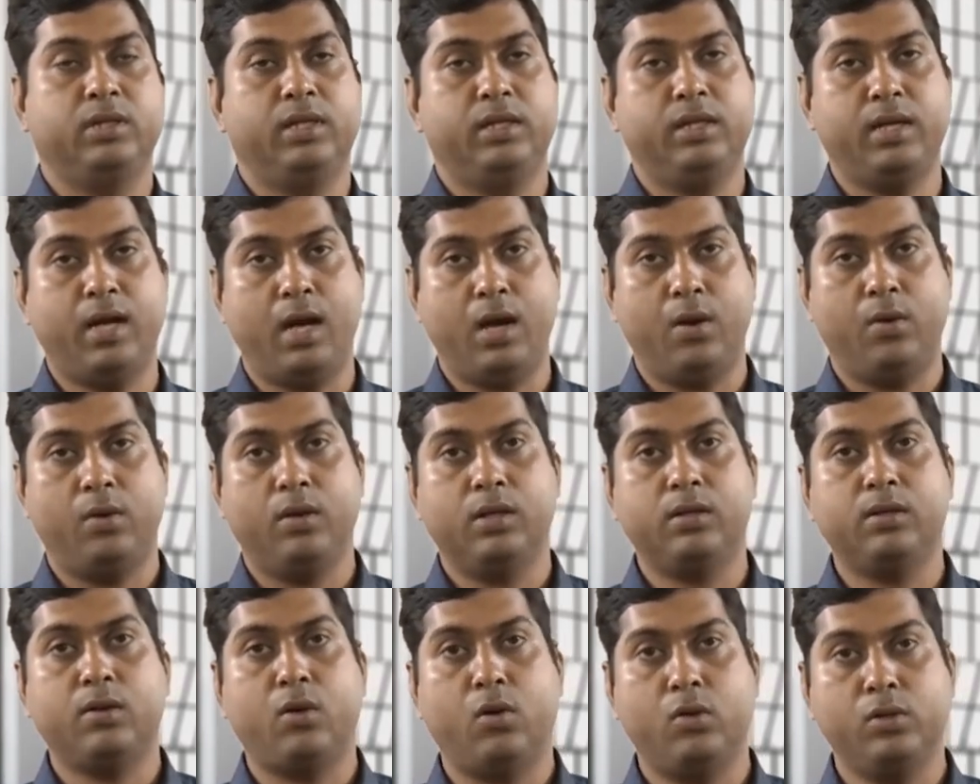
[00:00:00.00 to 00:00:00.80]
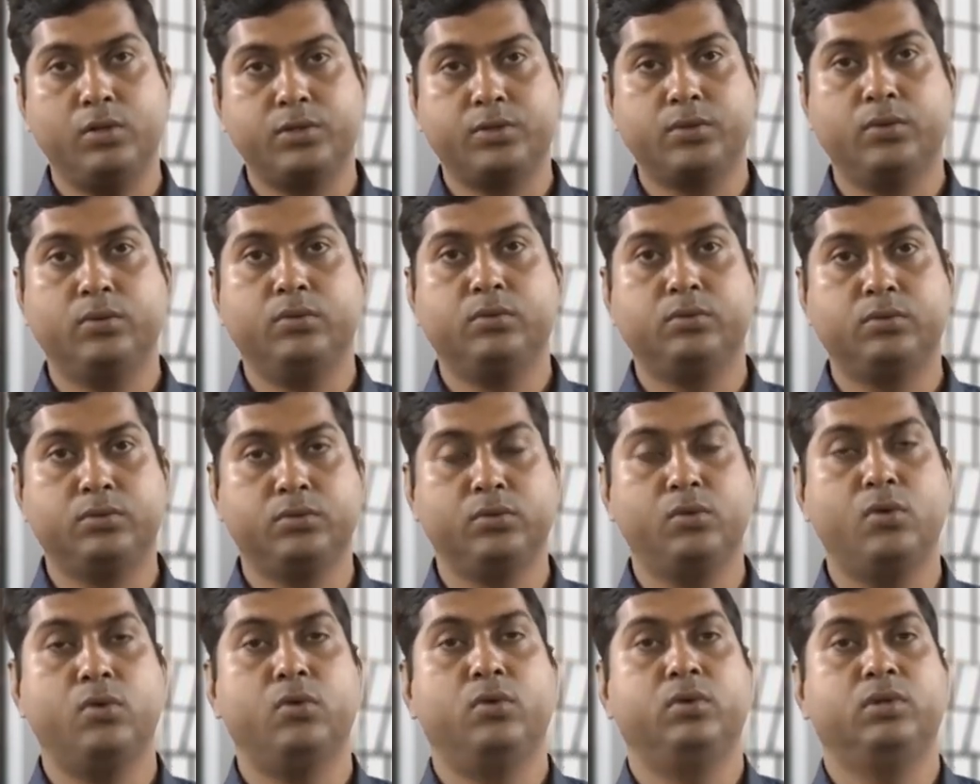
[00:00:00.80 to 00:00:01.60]
the tower also
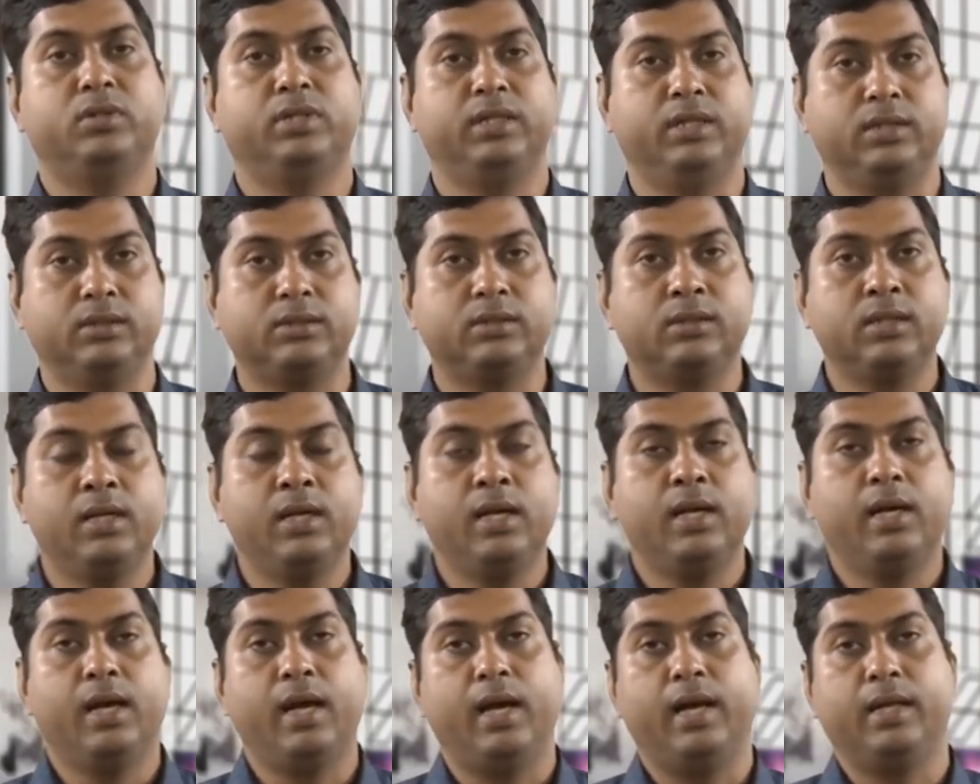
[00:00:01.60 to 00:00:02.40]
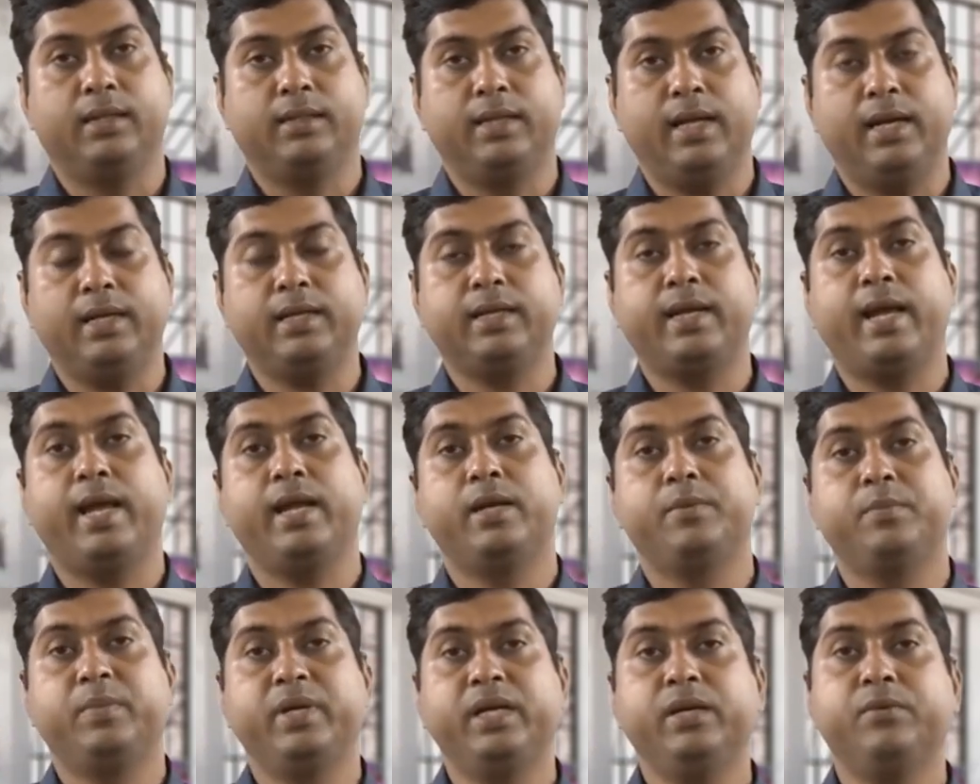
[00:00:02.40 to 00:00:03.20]
to hold this and that
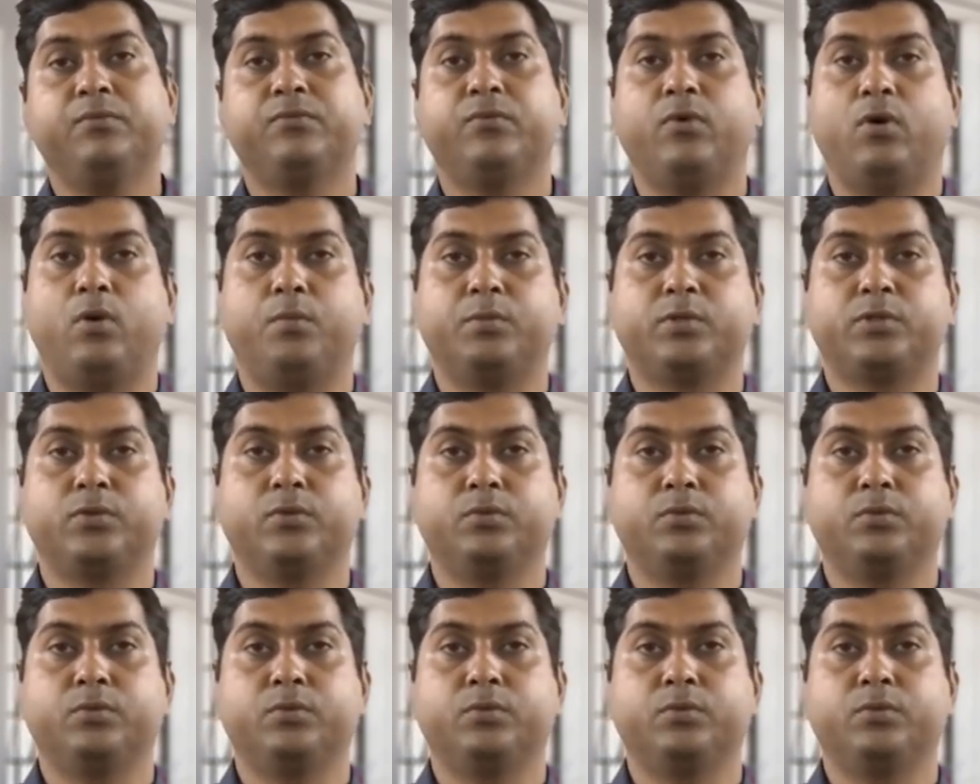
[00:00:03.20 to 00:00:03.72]
can be formed.